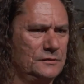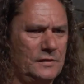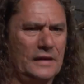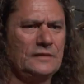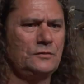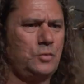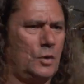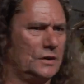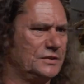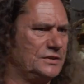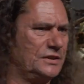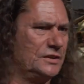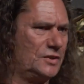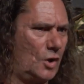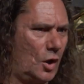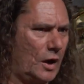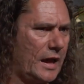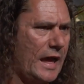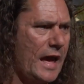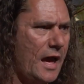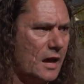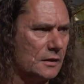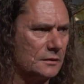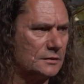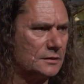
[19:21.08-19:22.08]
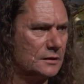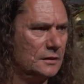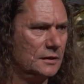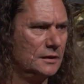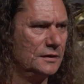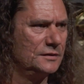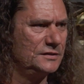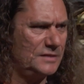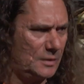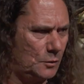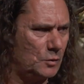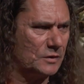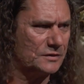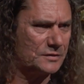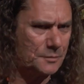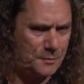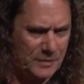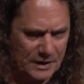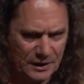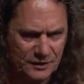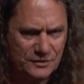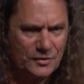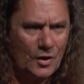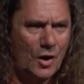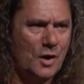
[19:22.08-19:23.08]
That's why she got out. She wants a
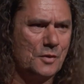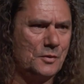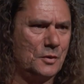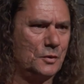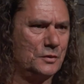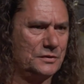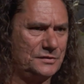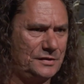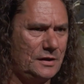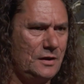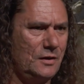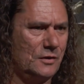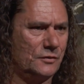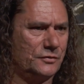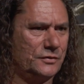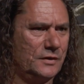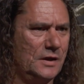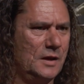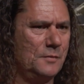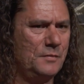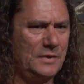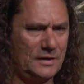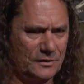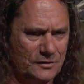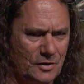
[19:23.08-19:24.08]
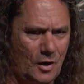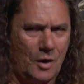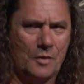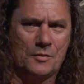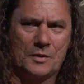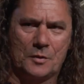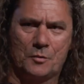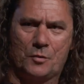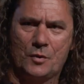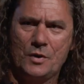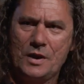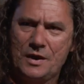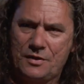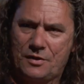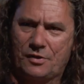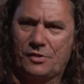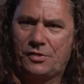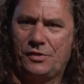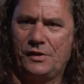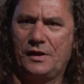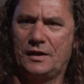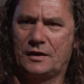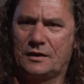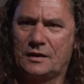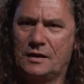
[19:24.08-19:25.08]
bit of time to herself, a bit of time to breathe and
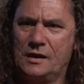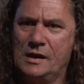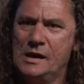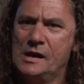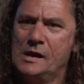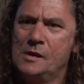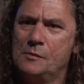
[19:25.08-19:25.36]
think.